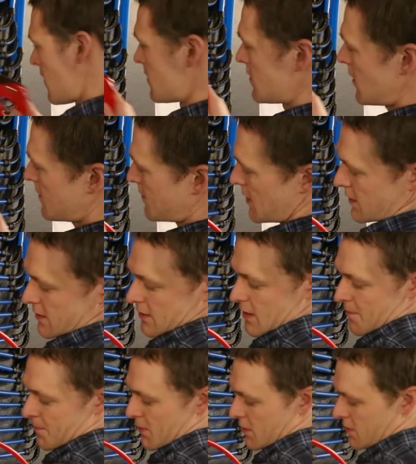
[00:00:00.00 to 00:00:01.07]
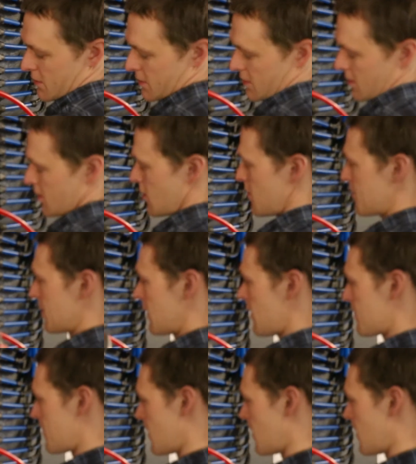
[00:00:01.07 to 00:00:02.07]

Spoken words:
Take my snippers, open them